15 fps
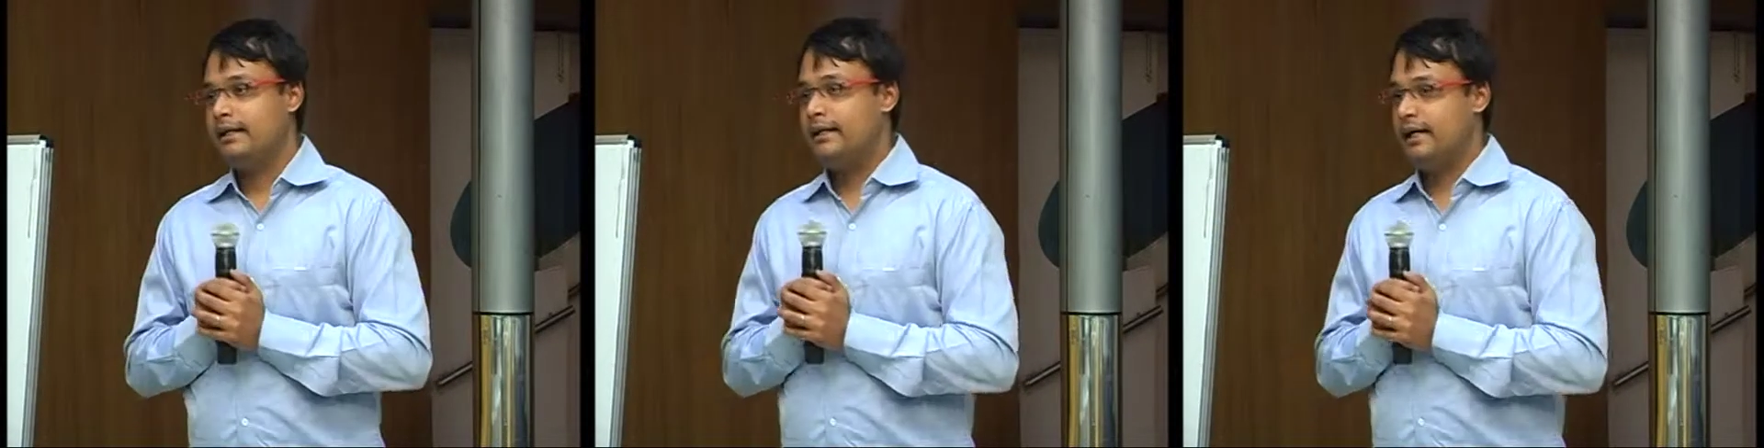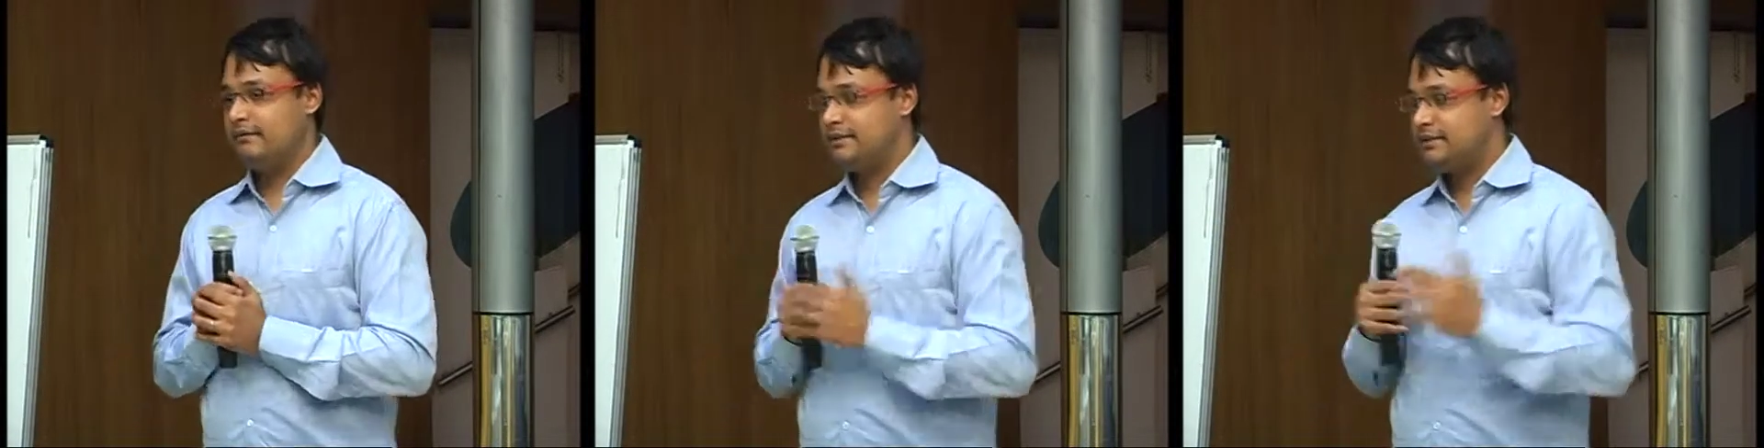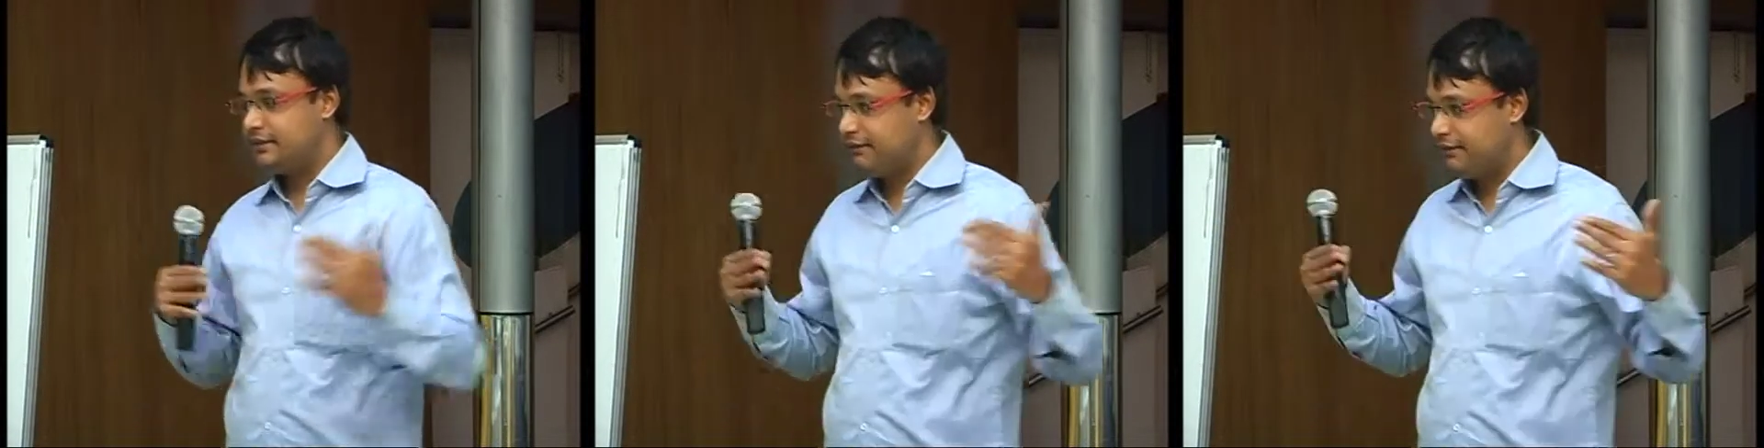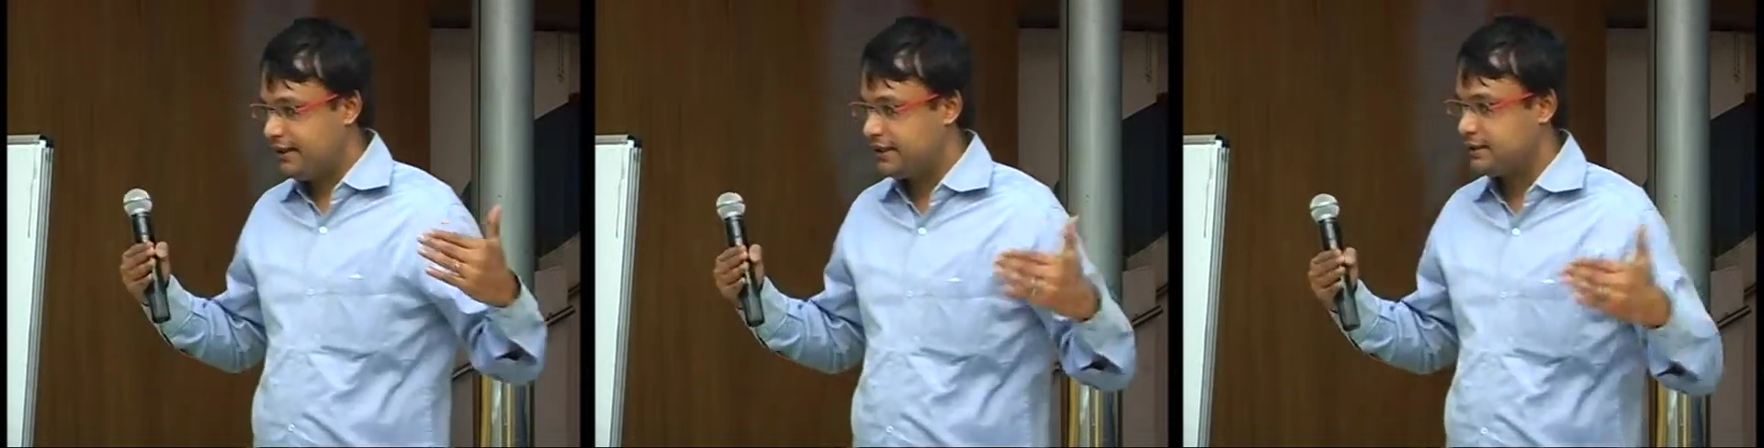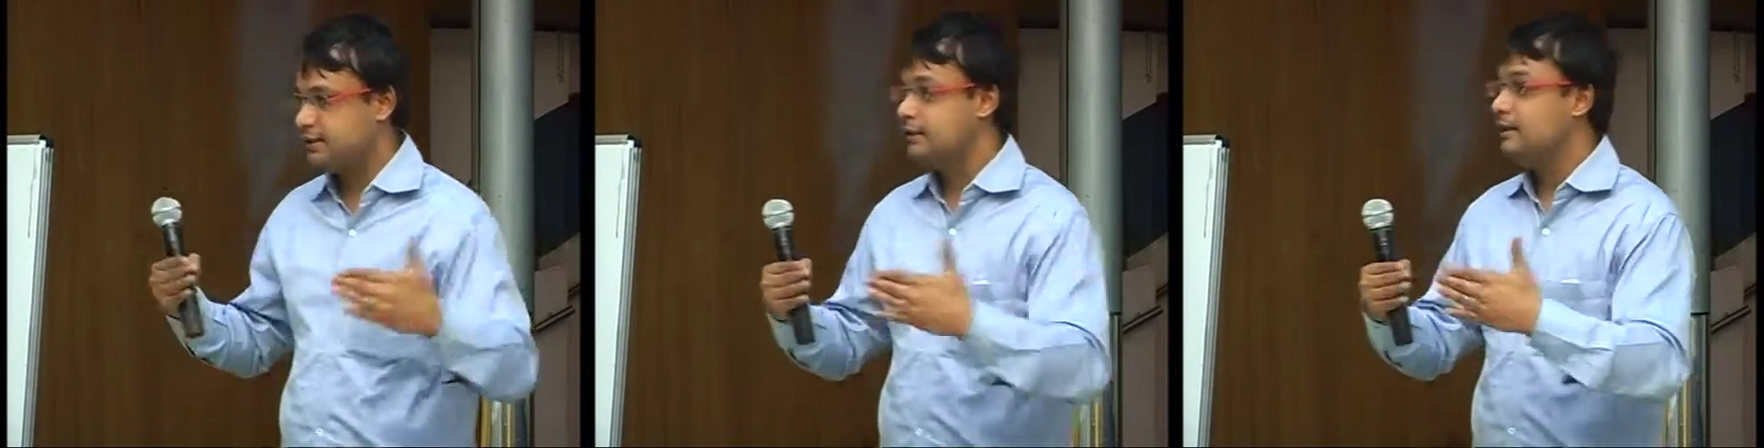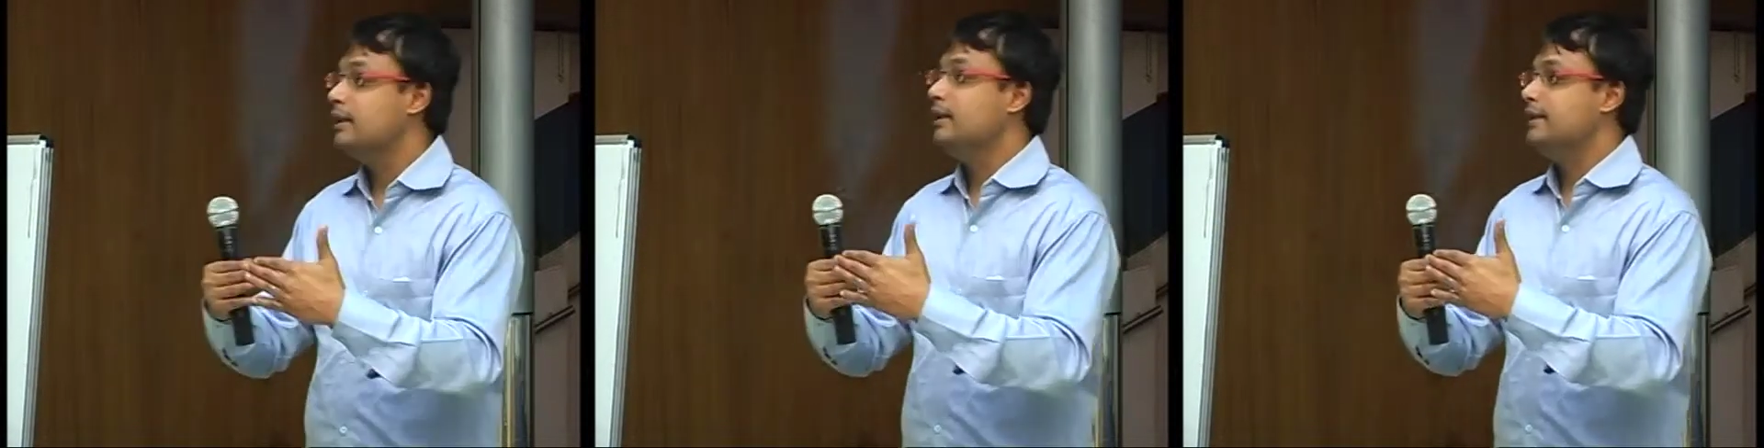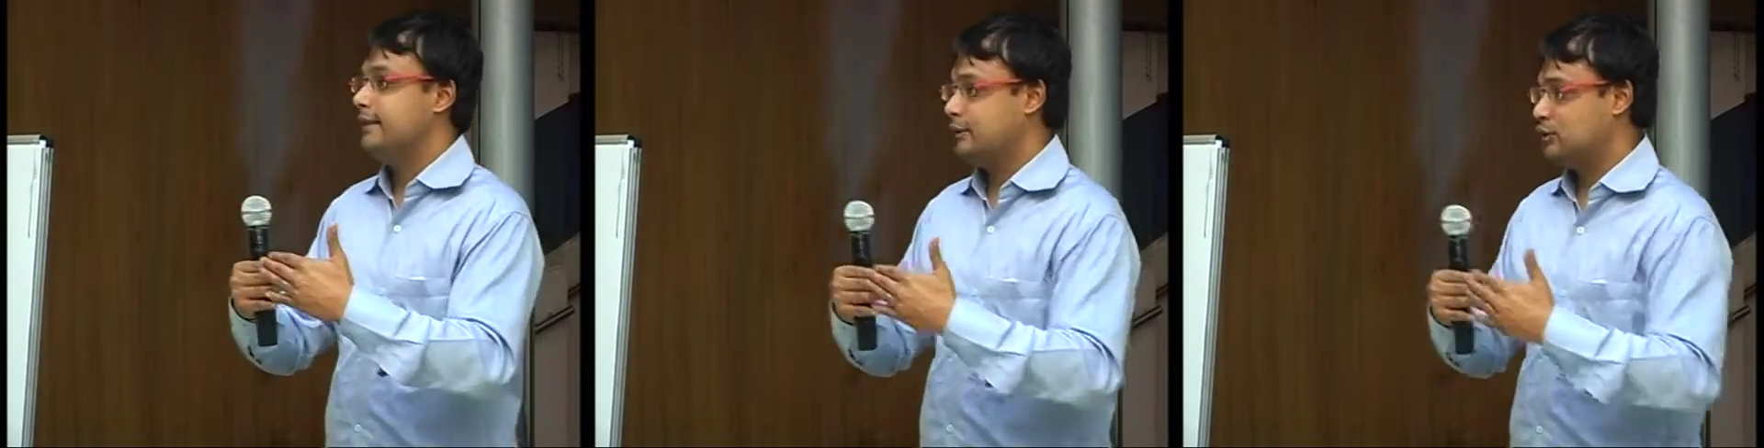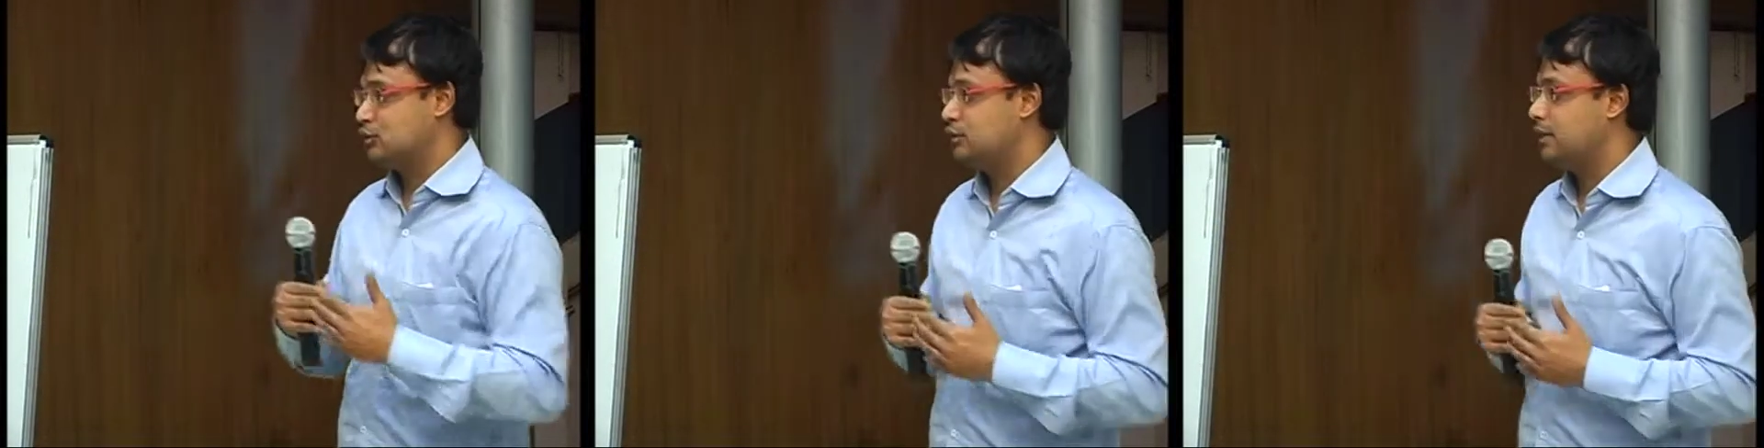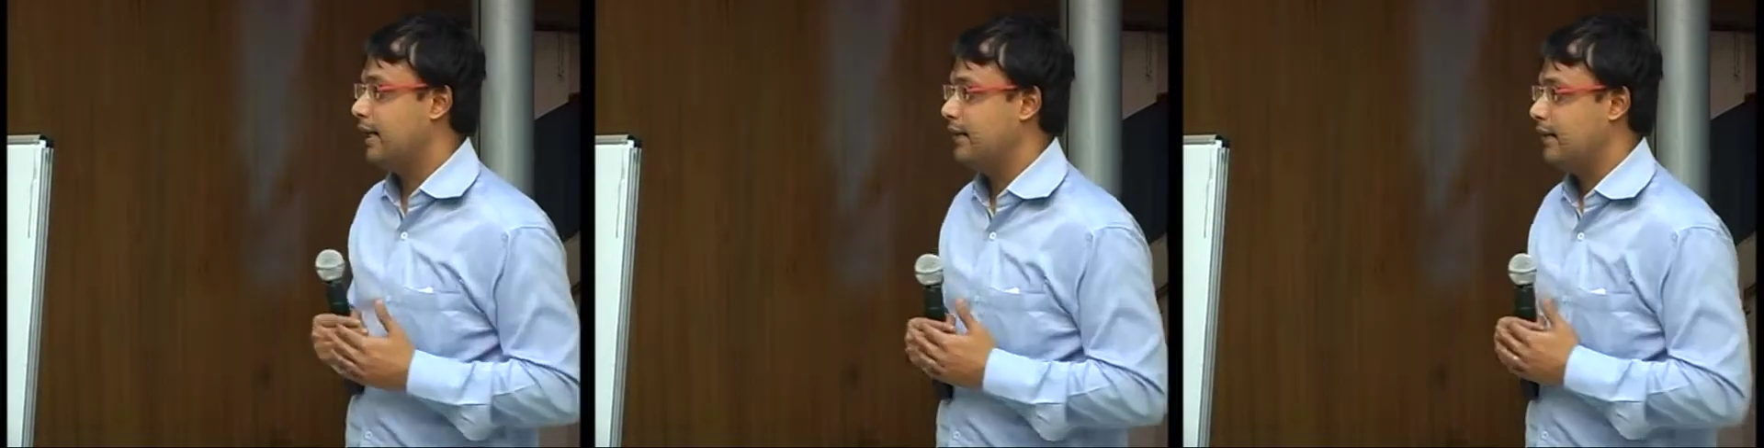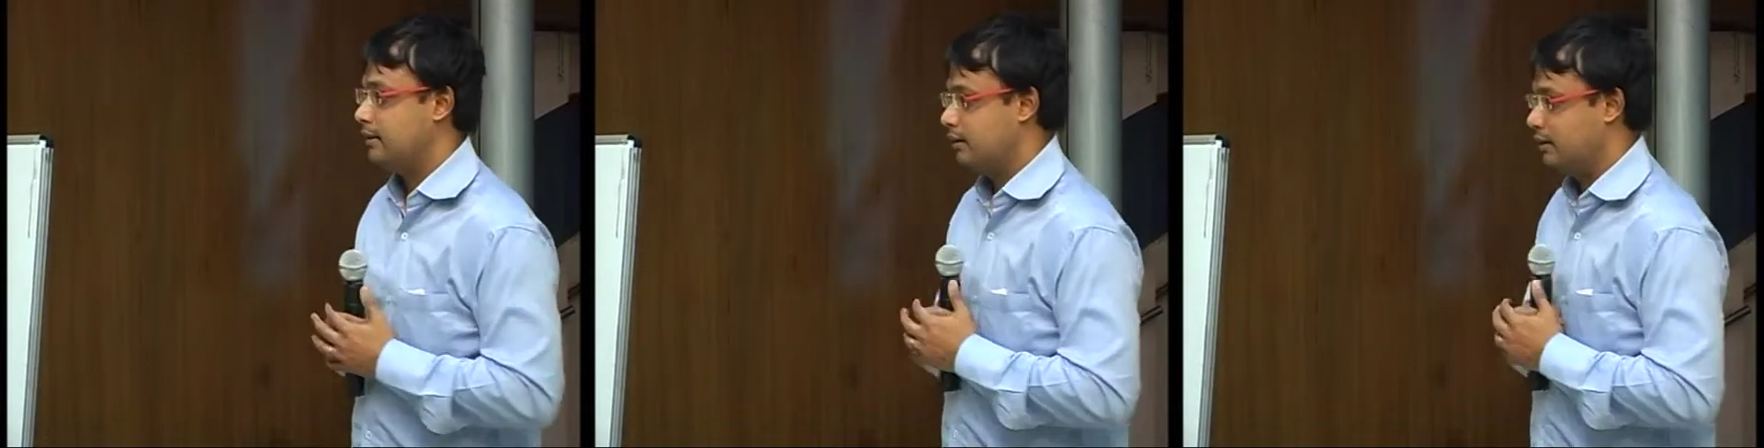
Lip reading: diversification, they should start